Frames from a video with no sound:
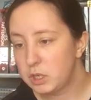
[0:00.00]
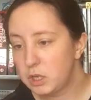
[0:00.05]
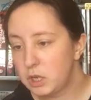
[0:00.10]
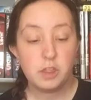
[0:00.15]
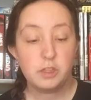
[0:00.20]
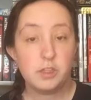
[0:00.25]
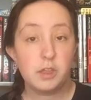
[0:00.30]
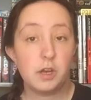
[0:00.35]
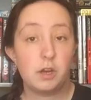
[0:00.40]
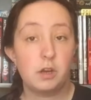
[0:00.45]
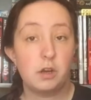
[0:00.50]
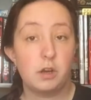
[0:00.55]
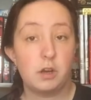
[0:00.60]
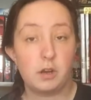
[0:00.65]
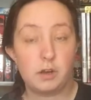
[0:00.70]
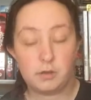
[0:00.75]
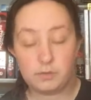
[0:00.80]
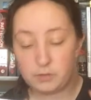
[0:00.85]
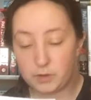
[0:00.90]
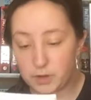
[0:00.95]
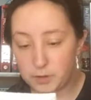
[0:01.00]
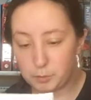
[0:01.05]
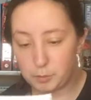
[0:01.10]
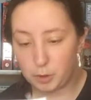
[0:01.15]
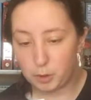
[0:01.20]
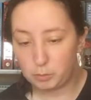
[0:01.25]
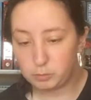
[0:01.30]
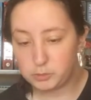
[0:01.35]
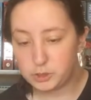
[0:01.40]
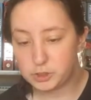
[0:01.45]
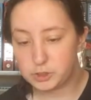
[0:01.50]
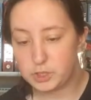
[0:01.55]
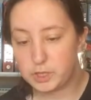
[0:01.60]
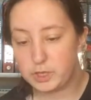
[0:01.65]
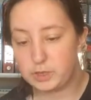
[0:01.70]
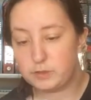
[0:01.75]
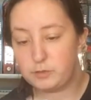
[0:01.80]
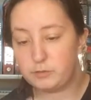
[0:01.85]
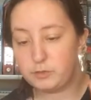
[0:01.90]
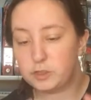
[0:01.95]
There are 5 prompts,
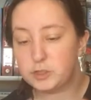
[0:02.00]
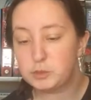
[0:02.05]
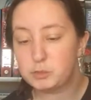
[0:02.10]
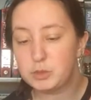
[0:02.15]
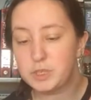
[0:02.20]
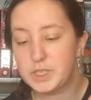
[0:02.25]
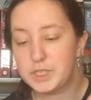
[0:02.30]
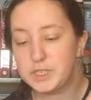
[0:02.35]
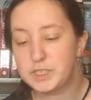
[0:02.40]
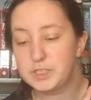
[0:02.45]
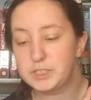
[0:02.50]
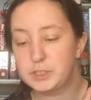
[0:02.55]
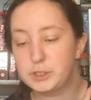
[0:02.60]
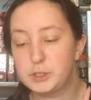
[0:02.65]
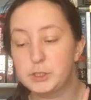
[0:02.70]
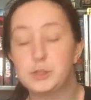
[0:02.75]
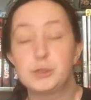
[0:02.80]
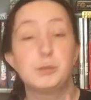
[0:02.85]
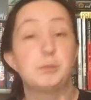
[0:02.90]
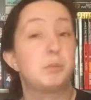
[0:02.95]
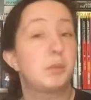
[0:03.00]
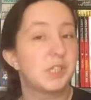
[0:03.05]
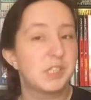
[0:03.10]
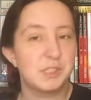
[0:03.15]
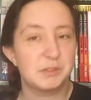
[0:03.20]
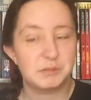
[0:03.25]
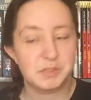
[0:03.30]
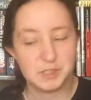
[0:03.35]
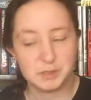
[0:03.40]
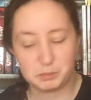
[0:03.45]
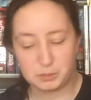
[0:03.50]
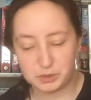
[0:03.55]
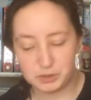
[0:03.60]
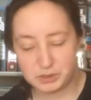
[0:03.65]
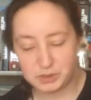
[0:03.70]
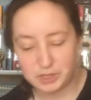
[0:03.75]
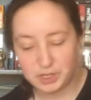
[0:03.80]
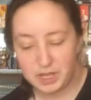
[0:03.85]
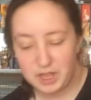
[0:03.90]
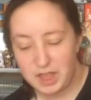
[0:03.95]
and the first one is to buddy read book.